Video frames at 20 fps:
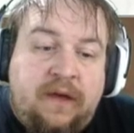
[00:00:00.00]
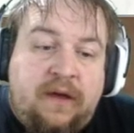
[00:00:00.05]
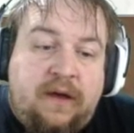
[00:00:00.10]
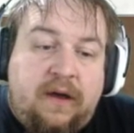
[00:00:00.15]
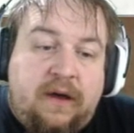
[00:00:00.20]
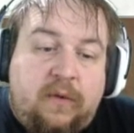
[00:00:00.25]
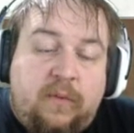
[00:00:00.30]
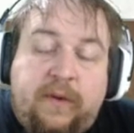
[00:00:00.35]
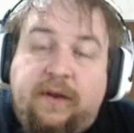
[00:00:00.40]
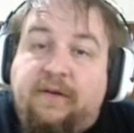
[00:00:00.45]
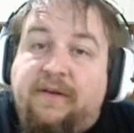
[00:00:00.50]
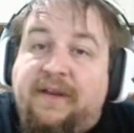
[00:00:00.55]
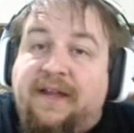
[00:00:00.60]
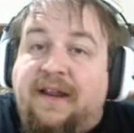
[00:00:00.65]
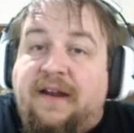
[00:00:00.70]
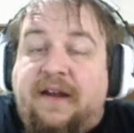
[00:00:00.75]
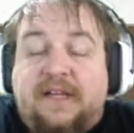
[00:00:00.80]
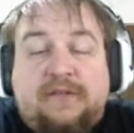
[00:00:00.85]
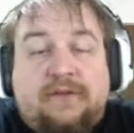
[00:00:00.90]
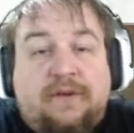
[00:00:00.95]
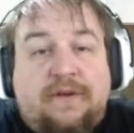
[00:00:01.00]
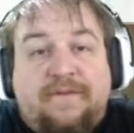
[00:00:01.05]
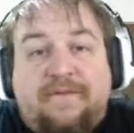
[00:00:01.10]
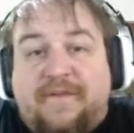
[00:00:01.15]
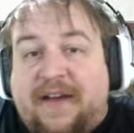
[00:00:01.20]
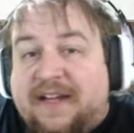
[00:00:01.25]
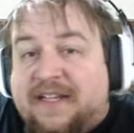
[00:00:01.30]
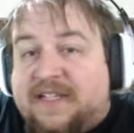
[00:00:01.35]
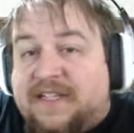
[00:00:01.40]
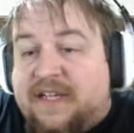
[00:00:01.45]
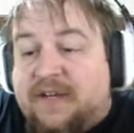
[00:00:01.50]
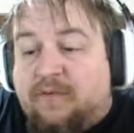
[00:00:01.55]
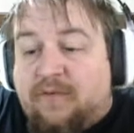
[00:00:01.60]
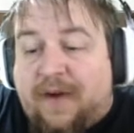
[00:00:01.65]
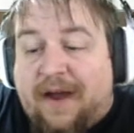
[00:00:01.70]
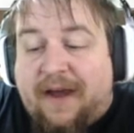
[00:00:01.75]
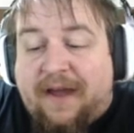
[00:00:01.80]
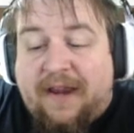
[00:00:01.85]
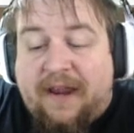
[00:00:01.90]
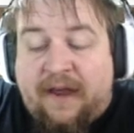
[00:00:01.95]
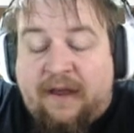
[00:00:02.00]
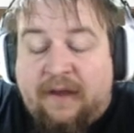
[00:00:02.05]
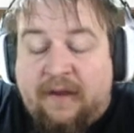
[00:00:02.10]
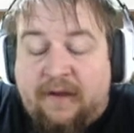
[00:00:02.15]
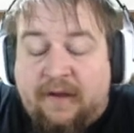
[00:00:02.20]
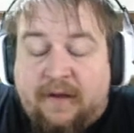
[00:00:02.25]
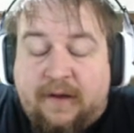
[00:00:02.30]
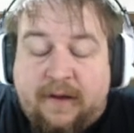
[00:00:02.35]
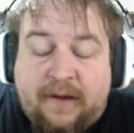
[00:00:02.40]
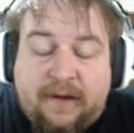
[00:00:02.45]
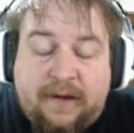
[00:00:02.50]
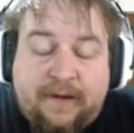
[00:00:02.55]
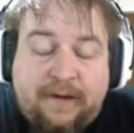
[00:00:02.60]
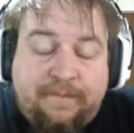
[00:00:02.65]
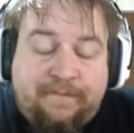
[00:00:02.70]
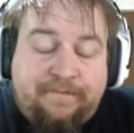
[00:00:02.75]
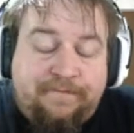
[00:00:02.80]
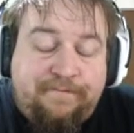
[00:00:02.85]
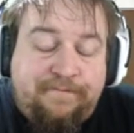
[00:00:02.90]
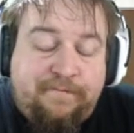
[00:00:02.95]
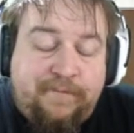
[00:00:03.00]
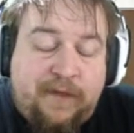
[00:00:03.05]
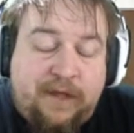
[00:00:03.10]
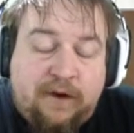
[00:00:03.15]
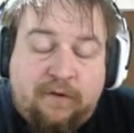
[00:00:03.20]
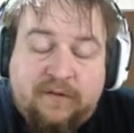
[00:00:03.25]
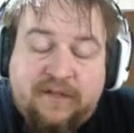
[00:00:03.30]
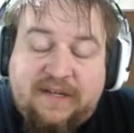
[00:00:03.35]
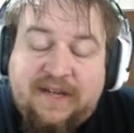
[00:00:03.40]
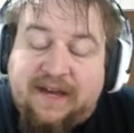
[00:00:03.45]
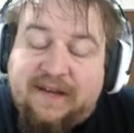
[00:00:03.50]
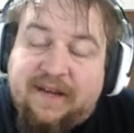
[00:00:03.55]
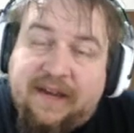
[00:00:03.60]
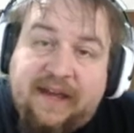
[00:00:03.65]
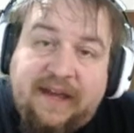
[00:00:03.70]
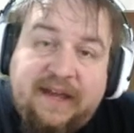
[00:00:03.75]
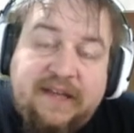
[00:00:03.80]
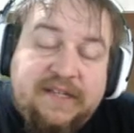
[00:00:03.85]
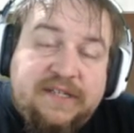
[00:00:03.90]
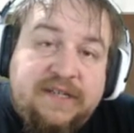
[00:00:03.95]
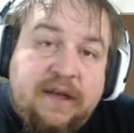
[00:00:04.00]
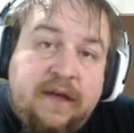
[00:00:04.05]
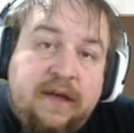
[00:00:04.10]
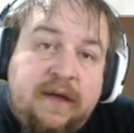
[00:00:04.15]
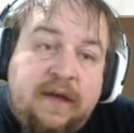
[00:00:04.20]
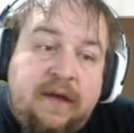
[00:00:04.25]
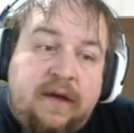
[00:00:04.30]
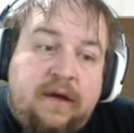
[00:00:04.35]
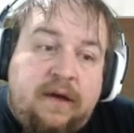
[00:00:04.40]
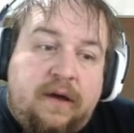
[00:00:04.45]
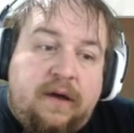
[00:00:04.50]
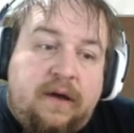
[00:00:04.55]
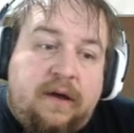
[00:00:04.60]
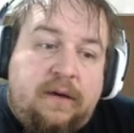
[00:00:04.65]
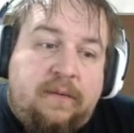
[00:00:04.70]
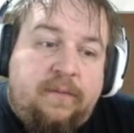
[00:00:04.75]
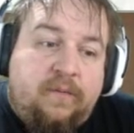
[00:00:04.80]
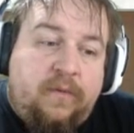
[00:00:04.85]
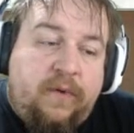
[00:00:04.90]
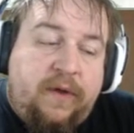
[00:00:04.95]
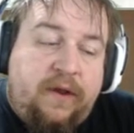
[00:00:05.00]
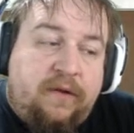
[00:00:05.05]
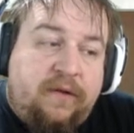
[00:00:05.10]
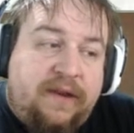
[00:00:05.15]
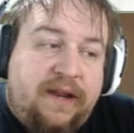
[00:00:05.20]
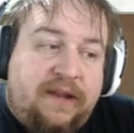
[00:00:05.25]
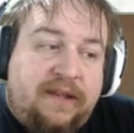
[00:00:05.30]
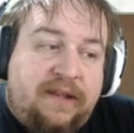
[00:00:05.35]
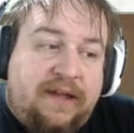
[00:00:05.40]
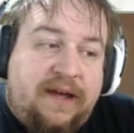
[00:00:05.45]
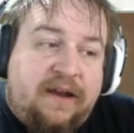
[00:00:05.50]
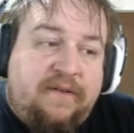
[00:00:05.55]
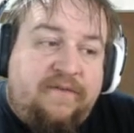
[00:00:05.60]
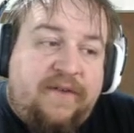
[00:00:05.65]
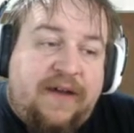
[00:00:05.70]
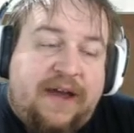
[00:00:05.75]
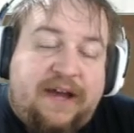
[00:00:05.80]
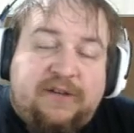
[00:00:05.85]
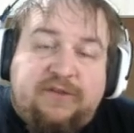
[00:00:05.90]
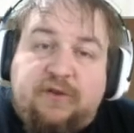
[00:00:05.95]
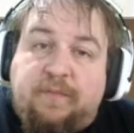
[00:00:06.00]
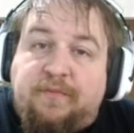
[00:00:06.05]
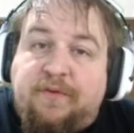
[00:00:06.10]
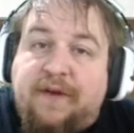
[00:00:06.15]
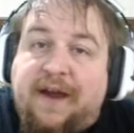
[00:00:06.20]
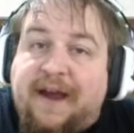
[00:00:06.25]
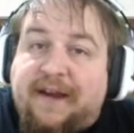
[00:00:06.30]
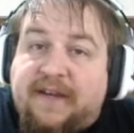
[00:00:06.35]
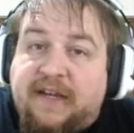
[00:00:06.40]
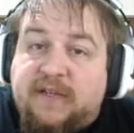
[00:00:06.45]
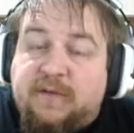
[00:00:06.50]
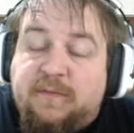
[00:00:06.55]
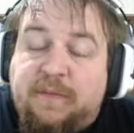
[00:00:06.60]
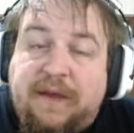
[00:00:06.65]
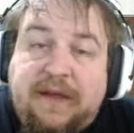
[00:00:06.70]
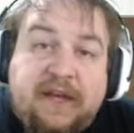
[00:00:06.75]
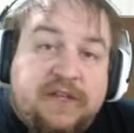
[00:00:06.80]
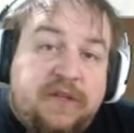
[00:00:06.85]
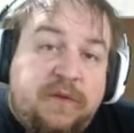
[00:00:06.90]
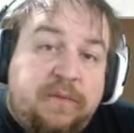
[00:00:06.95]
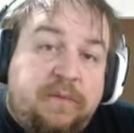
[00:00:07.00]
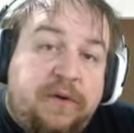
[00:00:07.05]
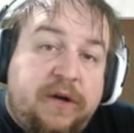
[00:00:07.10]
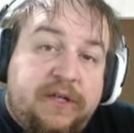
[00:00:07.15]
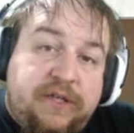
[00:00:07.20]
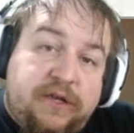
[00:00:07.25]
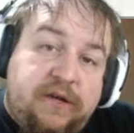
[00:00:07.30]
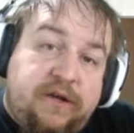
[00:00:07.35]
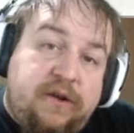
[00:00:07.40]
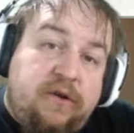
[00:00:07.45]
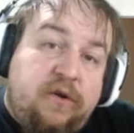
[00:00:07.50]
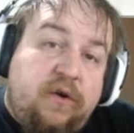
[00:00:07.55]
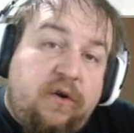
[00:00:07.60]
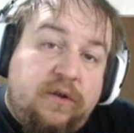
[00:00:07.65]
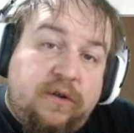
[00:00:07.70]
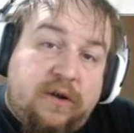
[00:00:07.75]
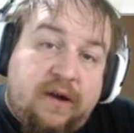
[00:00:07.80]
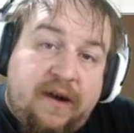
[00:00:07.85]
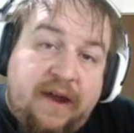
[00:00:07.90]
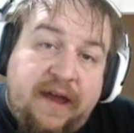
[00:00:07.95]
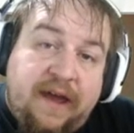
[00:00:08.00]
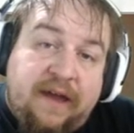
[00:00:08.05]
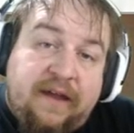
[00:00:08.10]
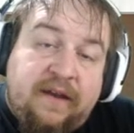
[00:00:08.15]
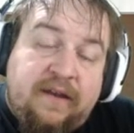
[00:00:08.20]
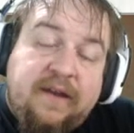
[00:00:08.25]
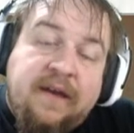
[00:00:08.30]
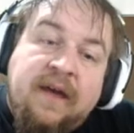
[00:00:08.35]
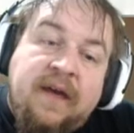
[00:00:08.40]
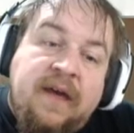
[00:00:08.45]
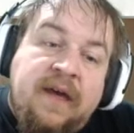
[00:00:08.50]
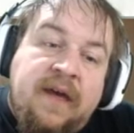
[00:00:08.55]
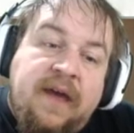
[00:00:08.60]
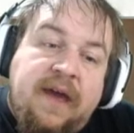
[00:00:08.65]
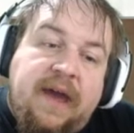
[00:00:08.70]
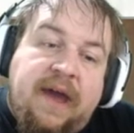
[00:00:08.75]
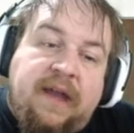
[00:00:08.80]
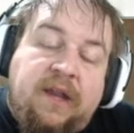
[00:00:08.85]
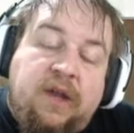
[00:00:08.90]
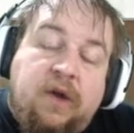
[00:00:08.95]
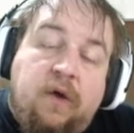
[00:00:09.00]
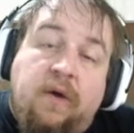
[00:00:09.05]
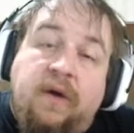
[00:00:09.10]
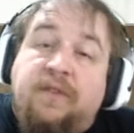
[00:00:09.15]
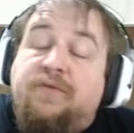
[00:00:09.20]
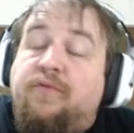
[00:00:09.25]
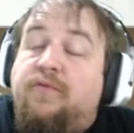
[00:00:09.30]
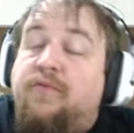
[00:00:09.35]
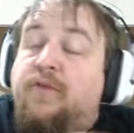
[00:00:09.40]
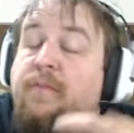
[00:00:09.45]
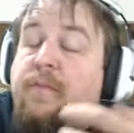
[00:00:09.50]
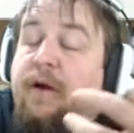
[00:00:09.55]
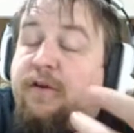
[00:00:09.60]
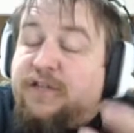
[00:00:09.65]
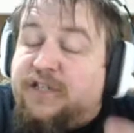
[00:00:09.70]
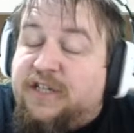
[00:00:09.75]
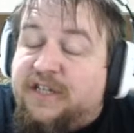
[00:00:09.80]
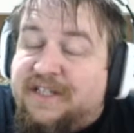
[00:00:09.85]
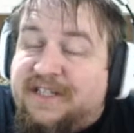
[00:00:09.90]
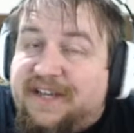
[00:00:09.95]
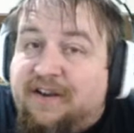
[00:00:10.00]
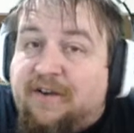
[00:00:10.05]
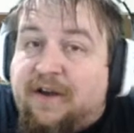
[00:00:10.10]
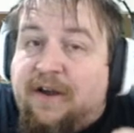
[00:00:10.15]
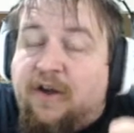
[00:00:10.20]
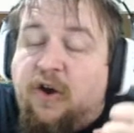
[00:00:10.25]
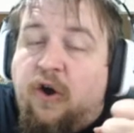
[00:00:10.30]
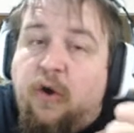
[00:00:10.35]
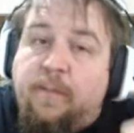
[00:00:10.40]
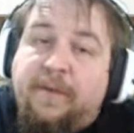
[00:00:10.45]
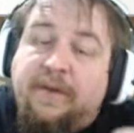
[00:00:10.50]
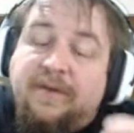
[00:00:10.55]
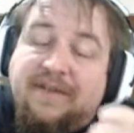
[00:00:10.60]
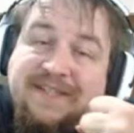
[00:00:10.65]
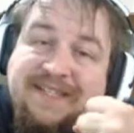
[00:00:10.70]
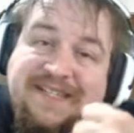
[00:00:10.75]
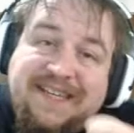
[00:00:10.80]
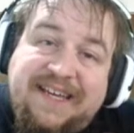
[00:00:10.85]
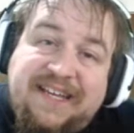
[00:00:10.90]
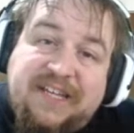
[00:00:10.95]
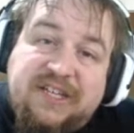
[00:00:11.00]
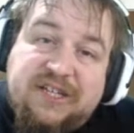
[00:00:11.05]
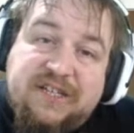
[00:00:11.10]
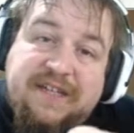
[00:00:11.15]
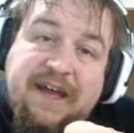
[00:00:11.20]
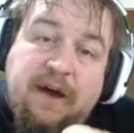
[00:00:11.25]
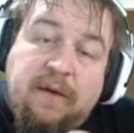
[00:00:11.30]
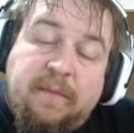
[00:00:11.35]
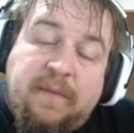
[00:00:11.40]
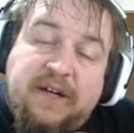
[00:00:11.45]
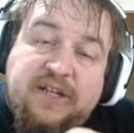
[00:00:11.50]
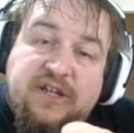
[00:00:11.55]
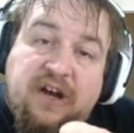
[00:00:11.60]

Uh, we don't need any sort of fancy writing, um, you know, techniques. Um, we don't need a lot of extra practice because the books are going to hold our hand. And going through the motions here, I hope you'll see just how much